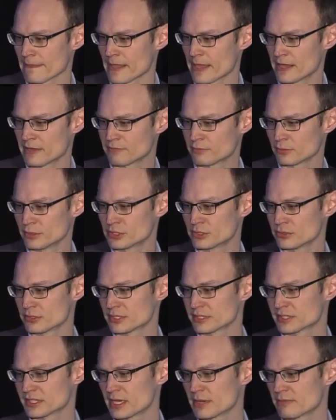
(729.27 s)
If we do
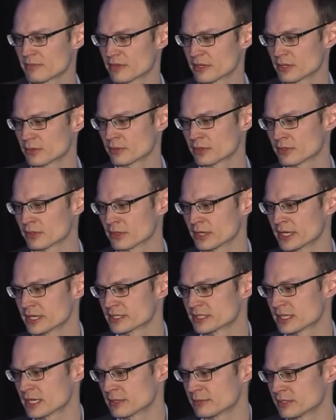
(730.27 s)
the same thing with the lake
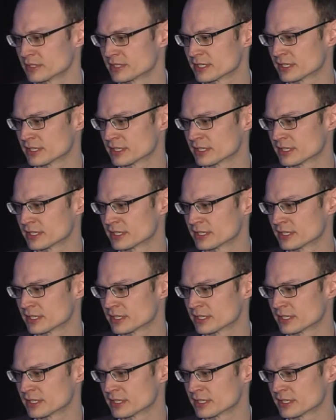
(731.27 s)
sediments,